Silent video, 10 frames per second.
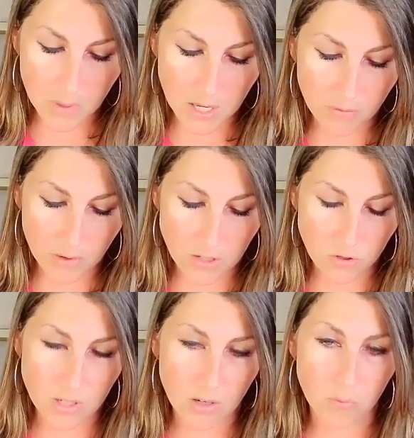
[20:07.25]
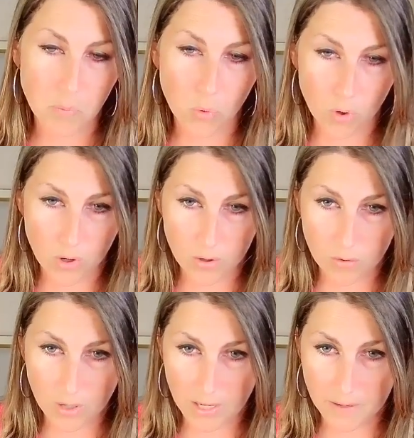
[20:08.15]
but you find yourself bored,
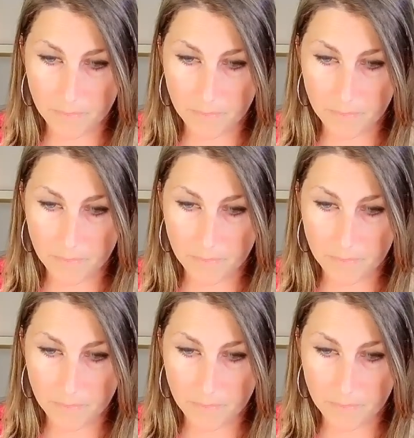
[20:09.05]
okay?